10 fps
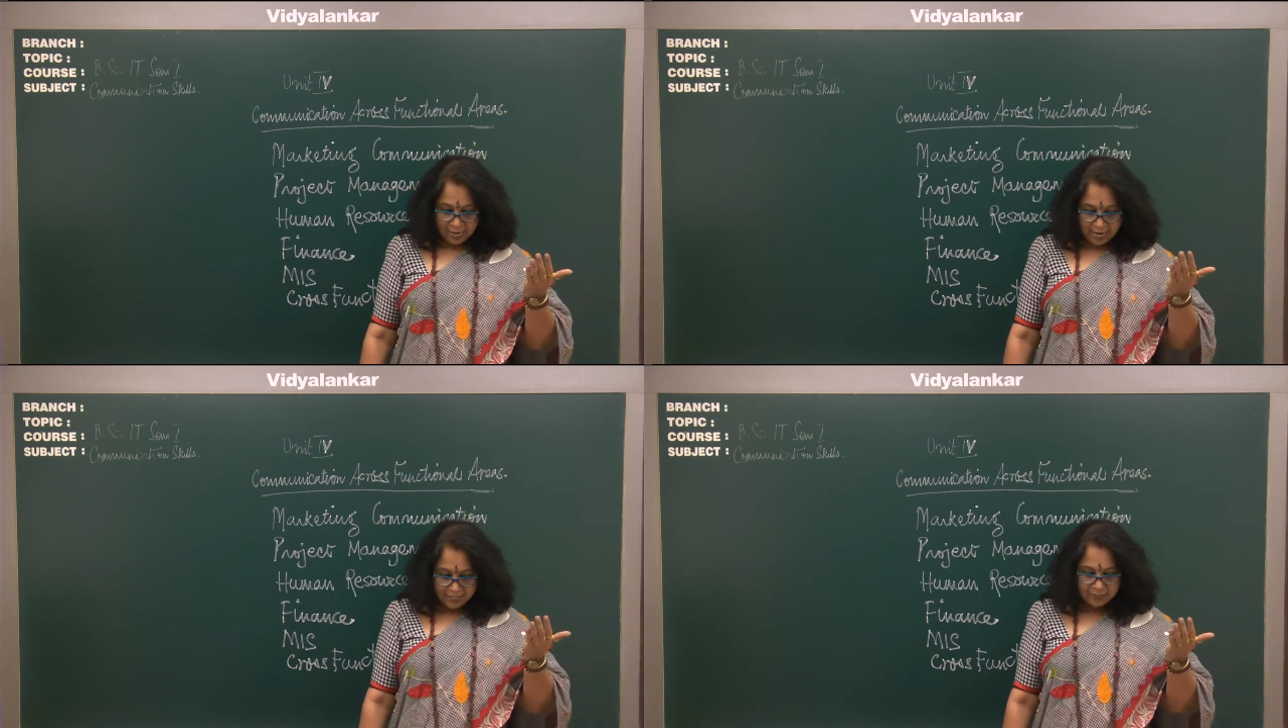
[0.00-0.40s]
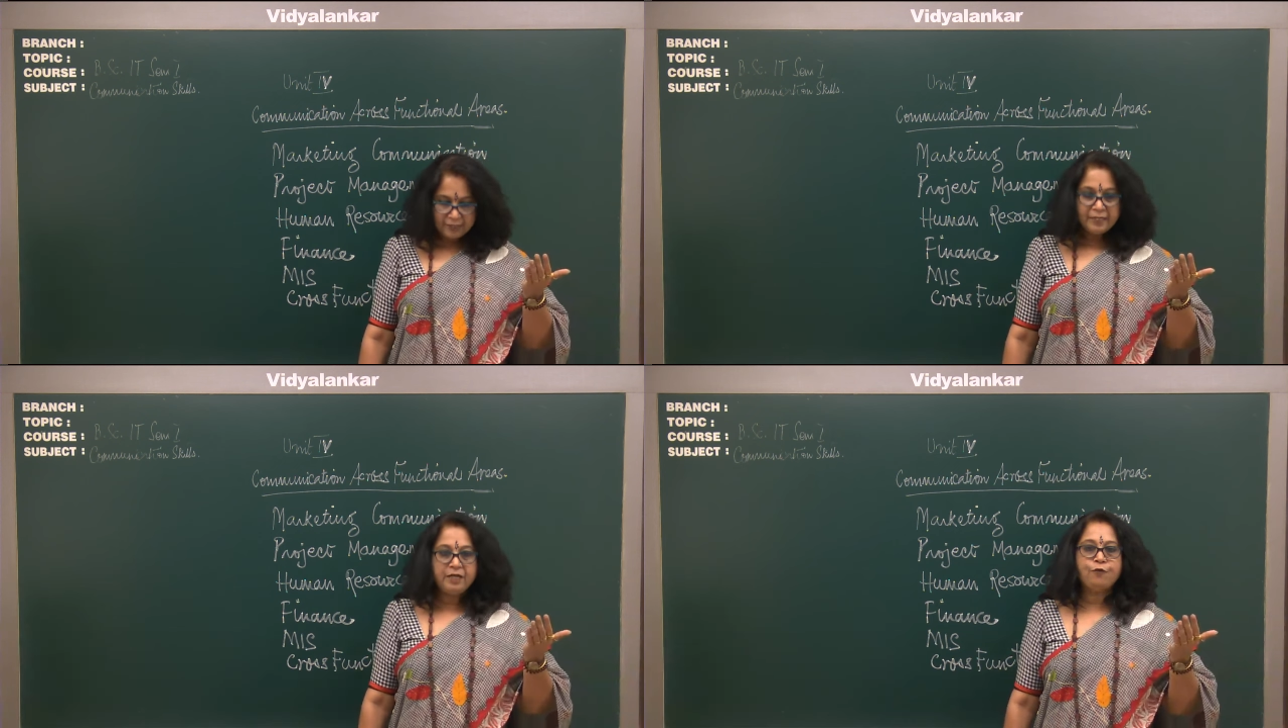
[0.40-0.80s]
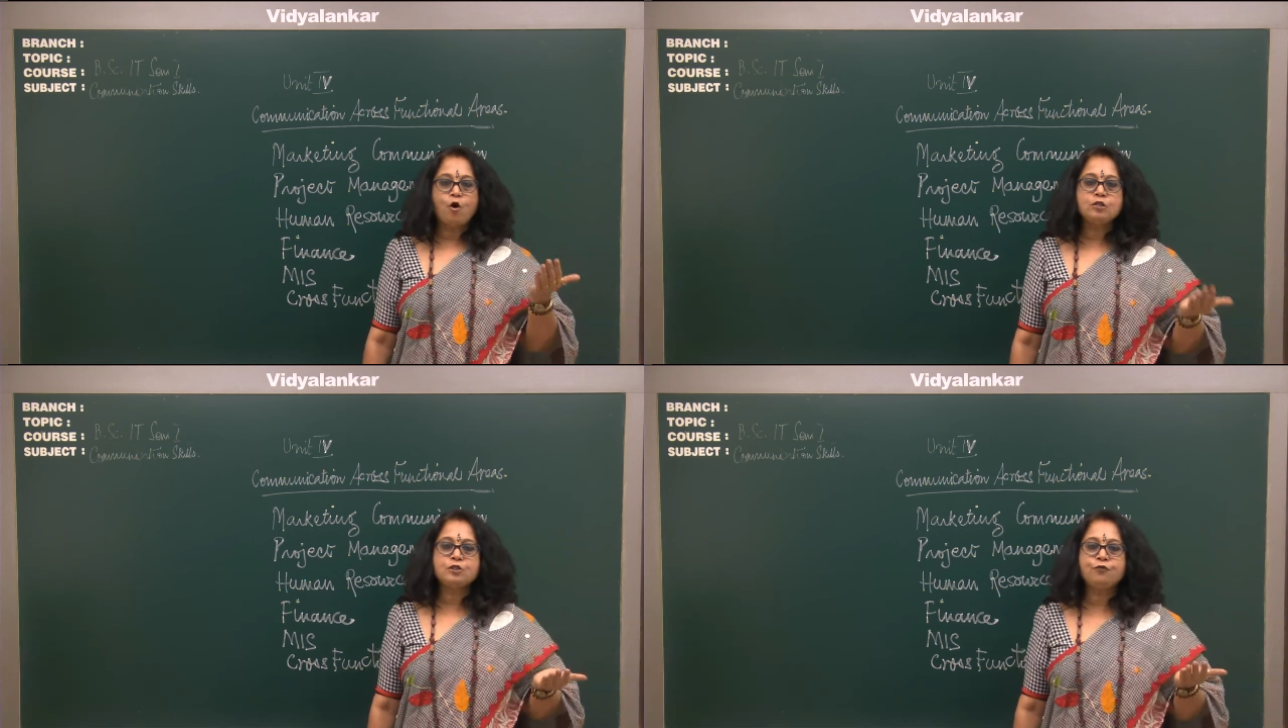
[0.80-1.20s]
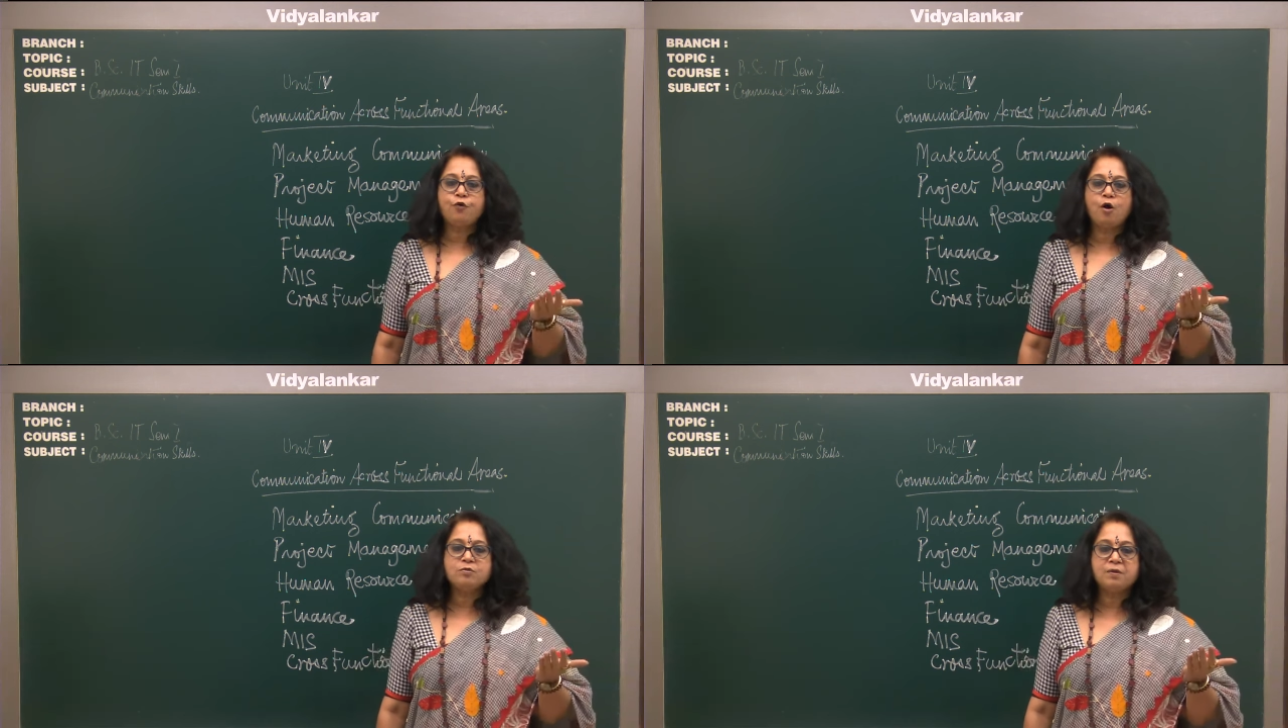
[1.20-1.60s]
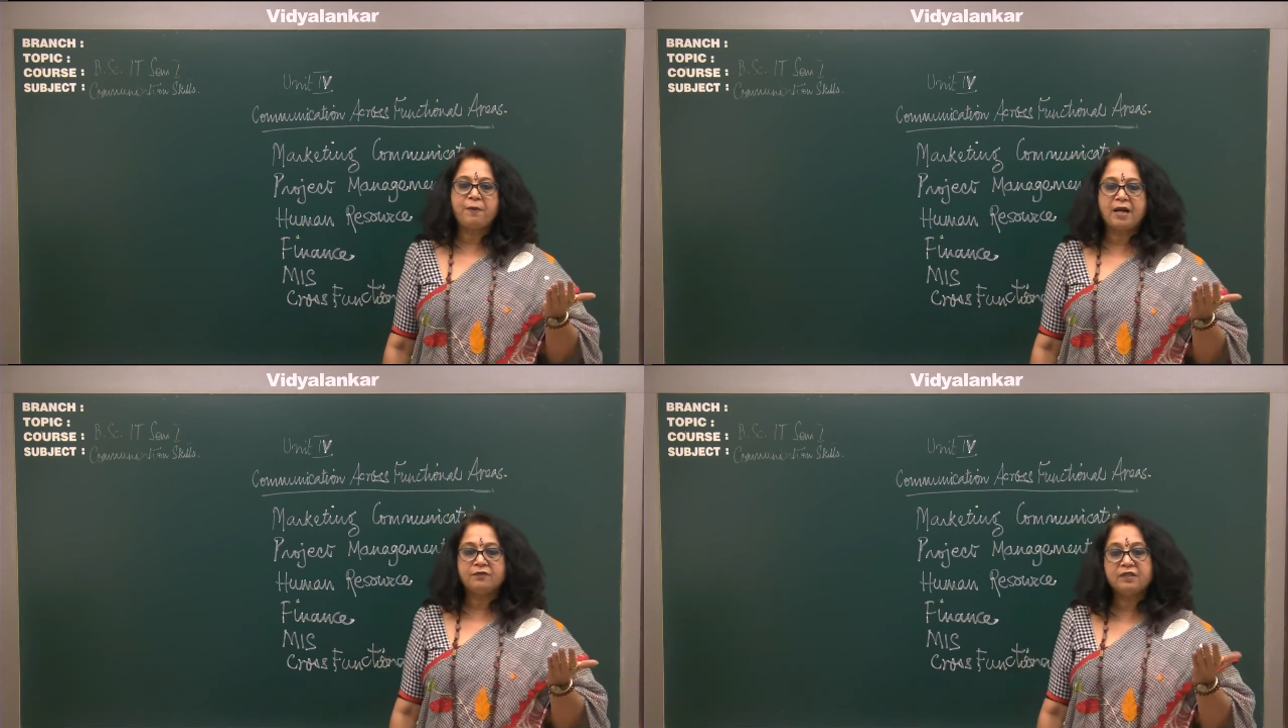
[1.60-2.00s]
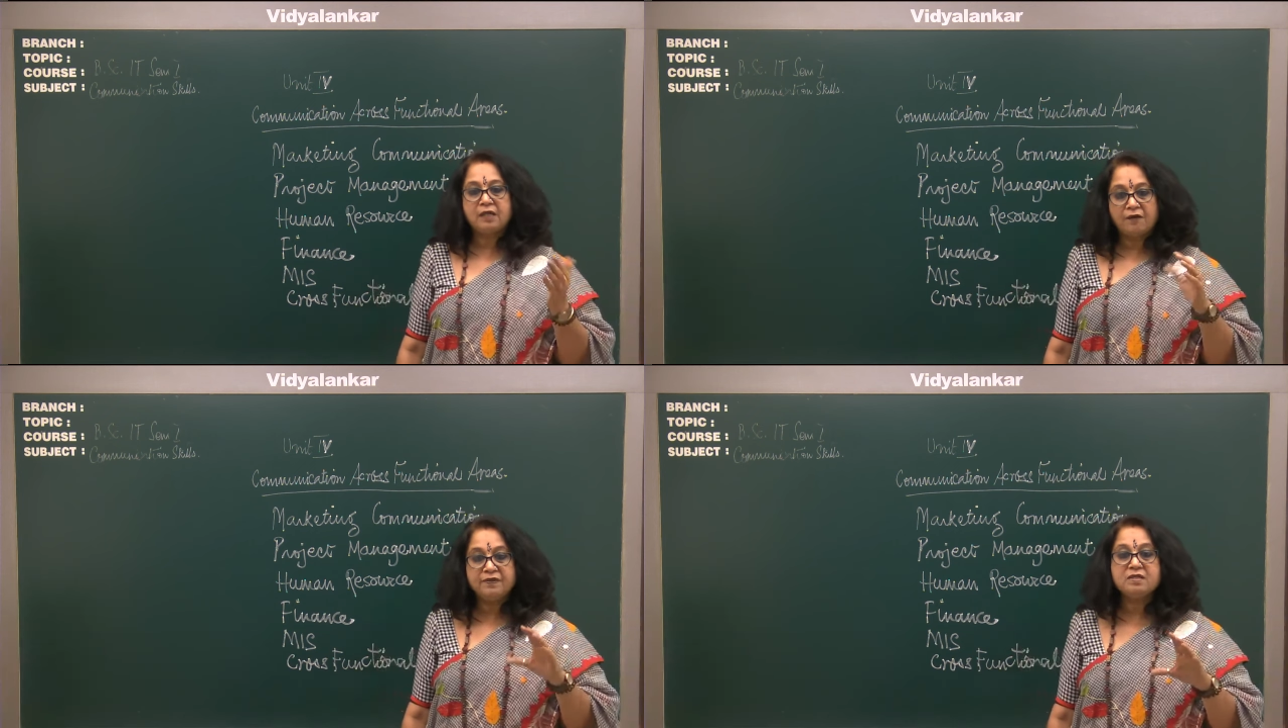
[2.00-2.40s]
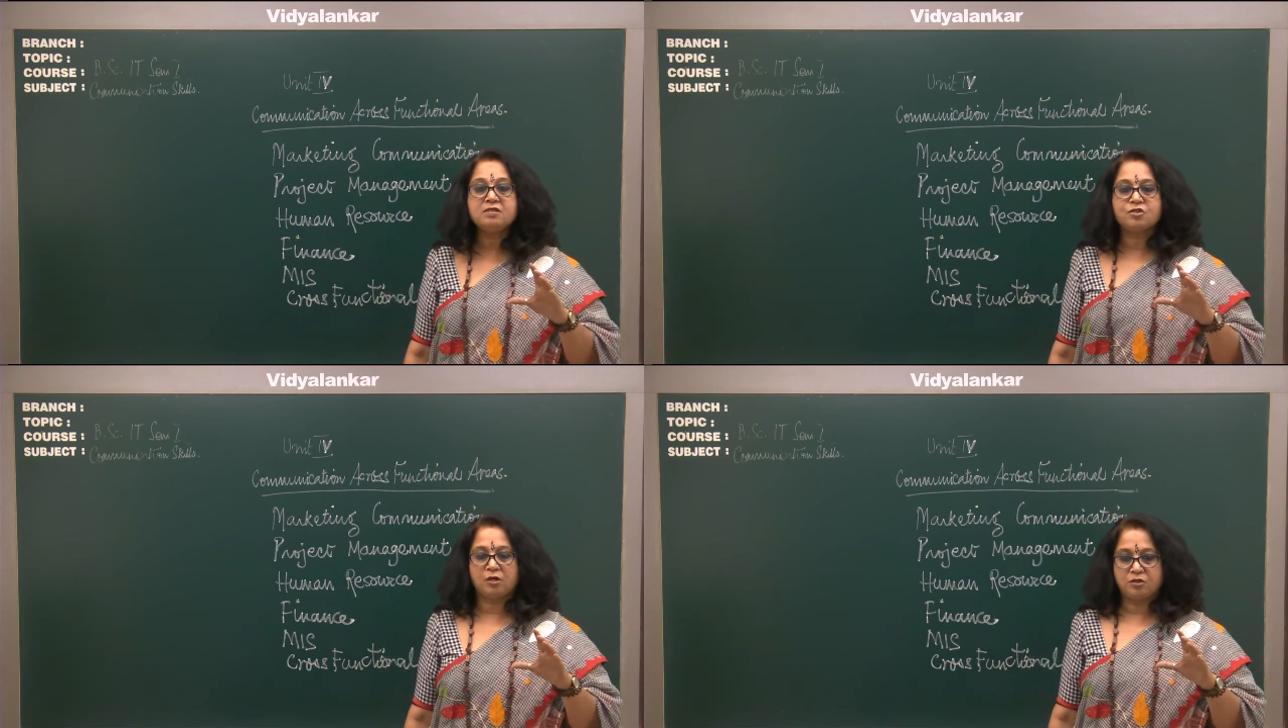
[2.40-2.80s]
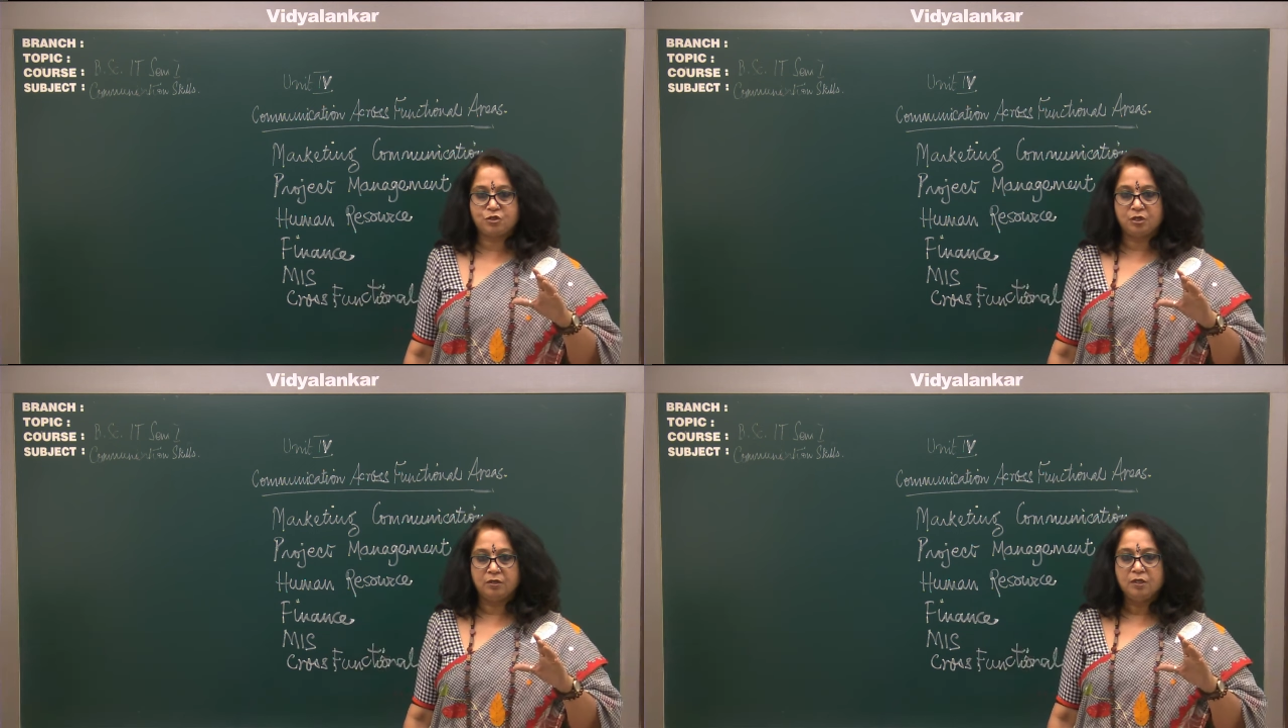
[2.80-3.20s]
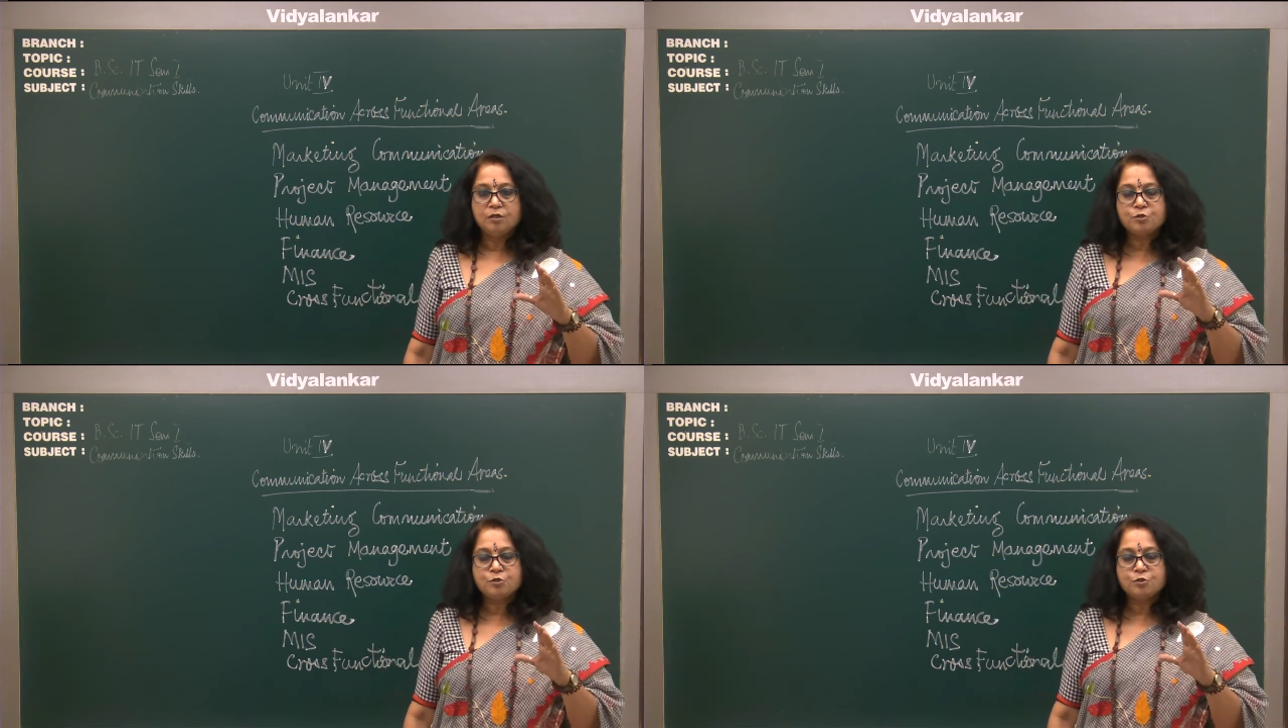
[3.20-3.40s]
and it also forms a part of the governance structure.